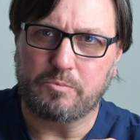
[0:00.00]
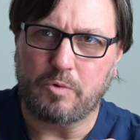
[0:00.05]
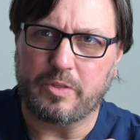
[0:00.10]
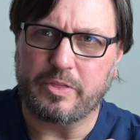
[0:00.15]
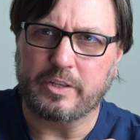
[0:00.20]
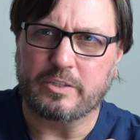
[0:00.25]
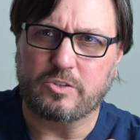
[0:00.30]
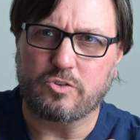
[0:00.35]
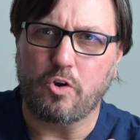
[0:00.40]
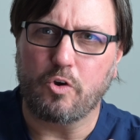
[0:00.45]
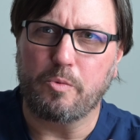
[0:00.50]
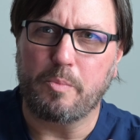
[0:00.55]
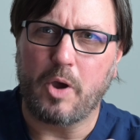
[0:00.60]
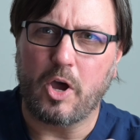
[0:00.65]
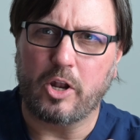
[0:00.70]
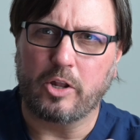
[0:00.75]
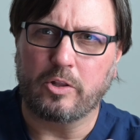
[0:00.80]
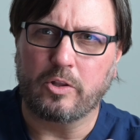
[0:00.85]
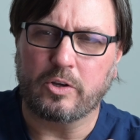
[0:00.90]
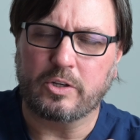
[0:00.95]
what the stone
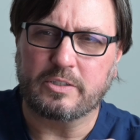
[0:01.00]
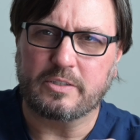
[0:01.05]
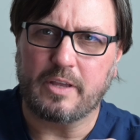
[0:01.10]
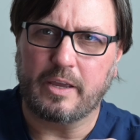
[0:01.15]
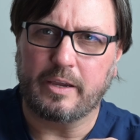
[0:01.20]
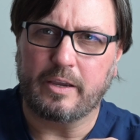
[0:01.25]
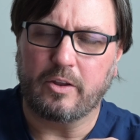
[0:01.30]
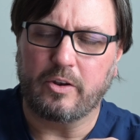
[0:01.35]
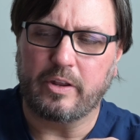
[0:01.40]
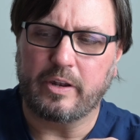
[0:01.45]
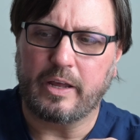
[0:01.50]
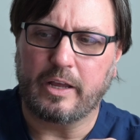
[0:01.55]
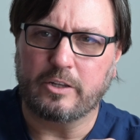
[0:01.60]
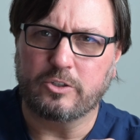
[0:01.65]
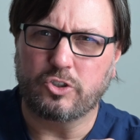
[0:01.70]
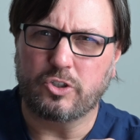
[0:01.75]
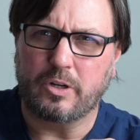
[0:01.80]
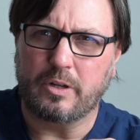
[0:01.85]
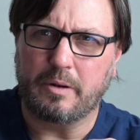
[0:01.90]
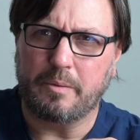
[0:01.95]
model looks like on an
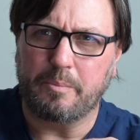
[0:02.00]
alginate